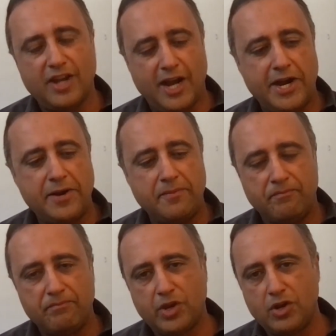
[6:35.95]

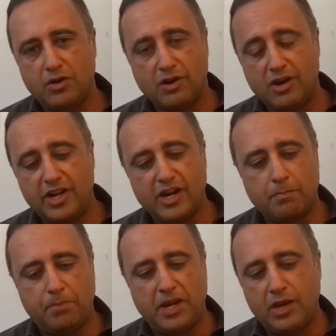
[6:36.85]
Earlier
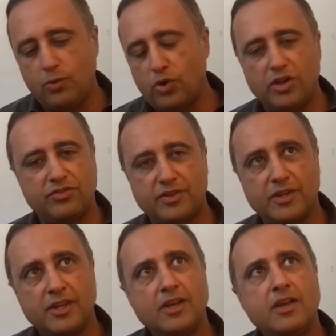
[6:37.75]
PE was
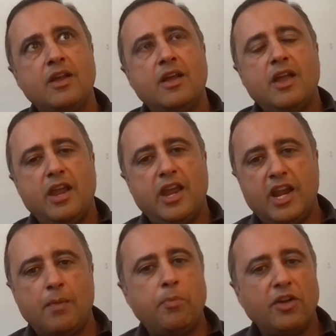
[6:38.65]
in
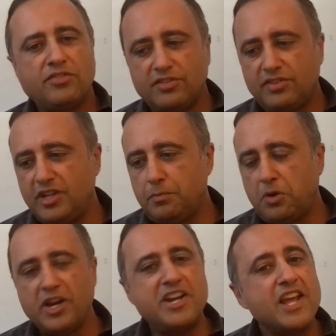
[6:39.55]
our processes
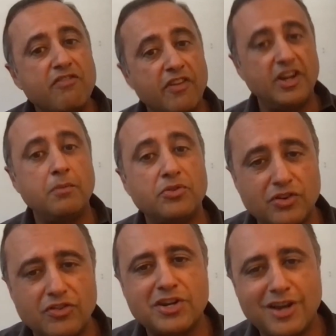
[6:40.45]
probably 10-15%
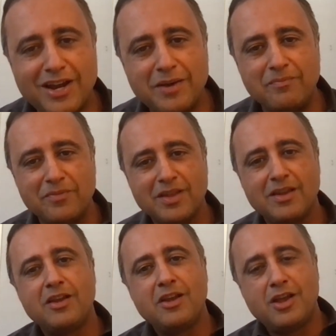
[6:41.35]
of the time,
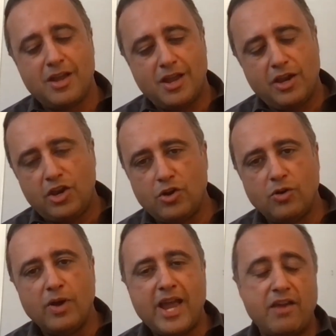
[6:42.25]

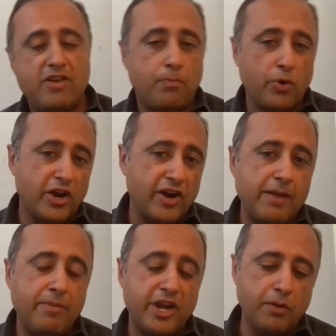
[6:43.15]
and we're putting on
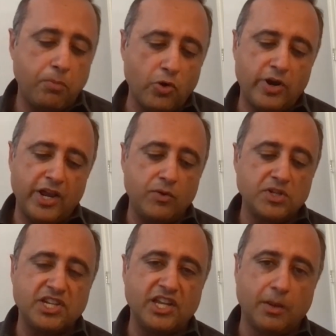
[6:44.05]
an M&A report, and you
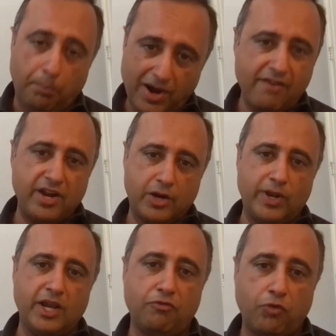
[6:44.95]
will see the private
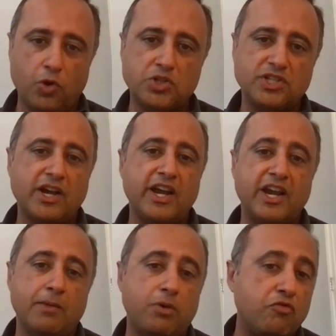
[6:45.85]
equity folks are
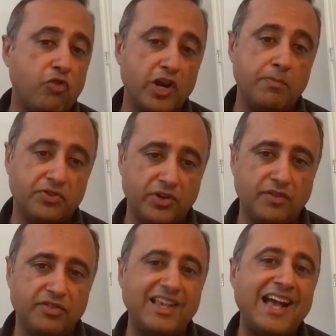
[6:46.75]
in about 40%
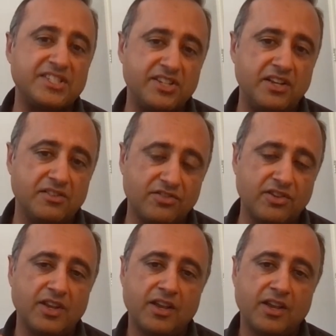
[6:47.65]
of SaaS deals.